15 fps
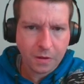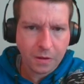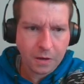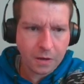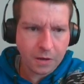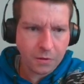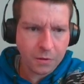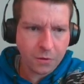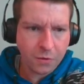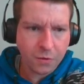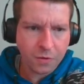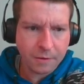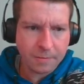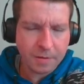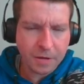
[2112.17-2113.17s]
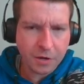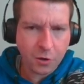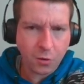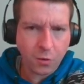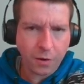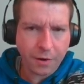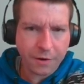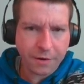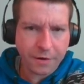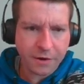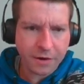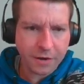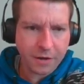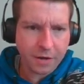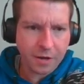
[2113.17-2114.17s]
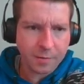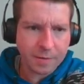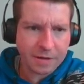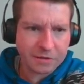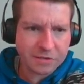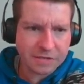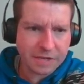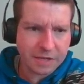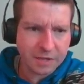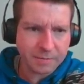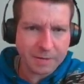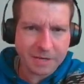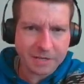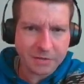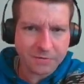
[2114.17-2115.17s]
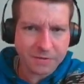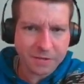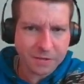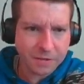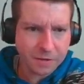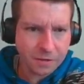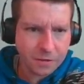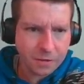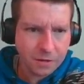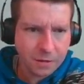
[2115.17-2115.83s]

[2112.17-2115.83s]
I don't know who I'm inquiring about Salomet with,